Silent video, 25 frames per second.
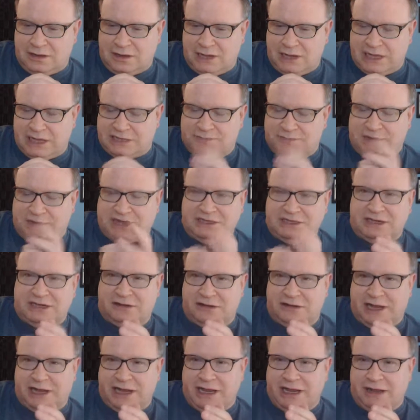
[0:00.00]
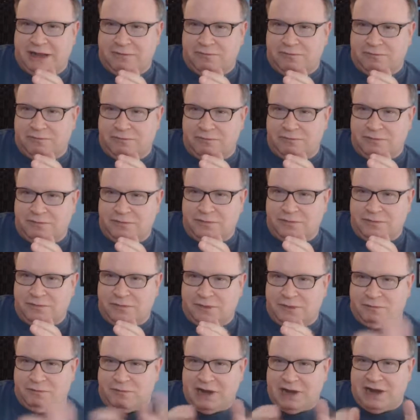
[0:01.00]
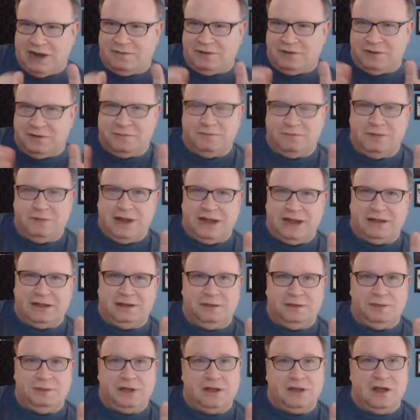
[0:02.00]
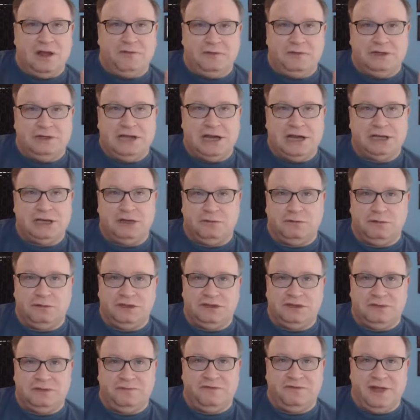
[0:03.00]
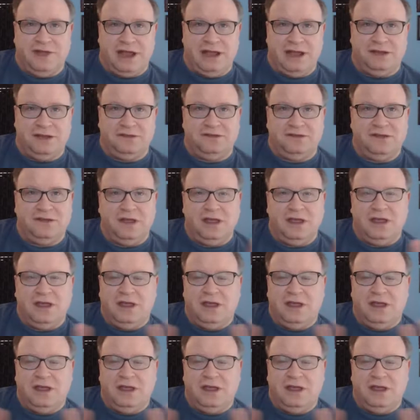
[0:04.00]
it's basically the Raven being a little bit confrontational with some fans.